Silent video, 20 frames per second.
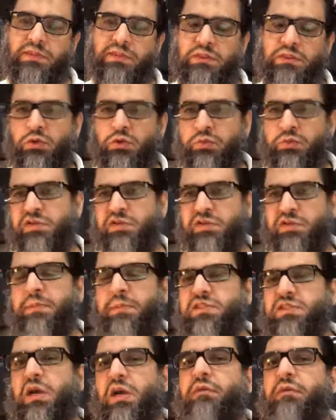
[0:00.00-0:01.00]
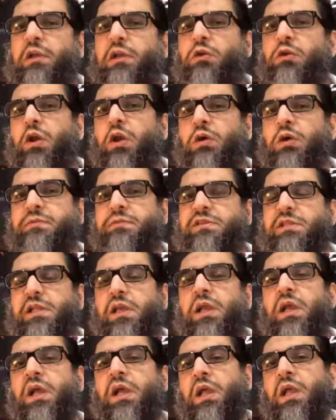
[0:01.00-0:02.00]
So, for example, Shah Waliullah obviously
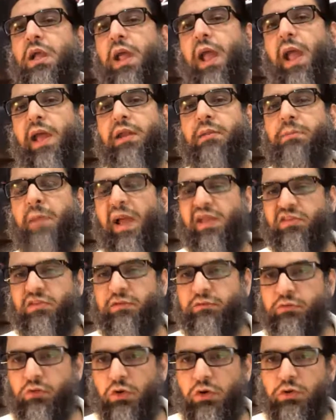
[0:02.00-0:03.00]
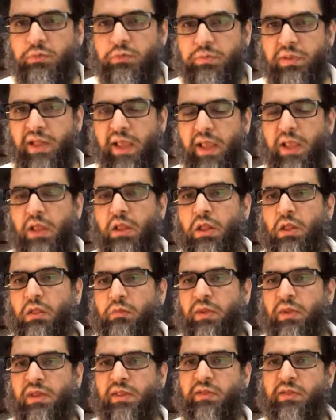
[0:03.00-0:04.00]
had a massive role to play
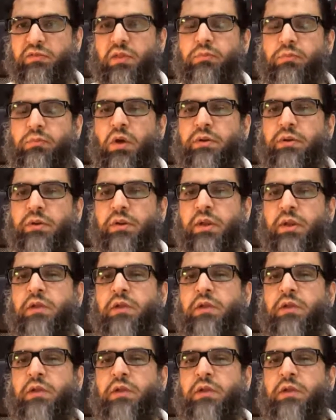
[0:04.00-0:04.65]
within the subcontinent.